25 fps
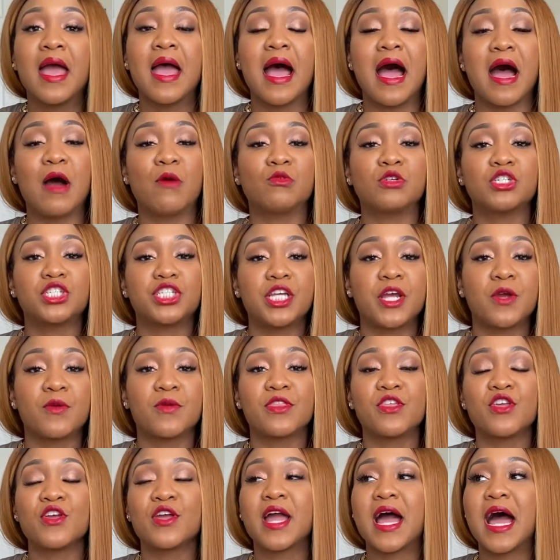I will share
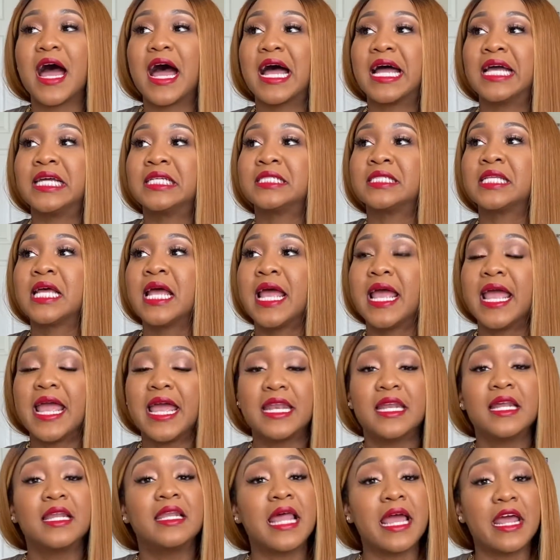with you guys
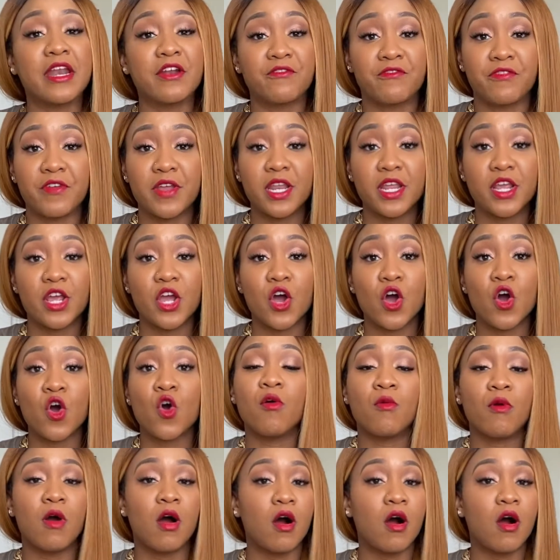in a later video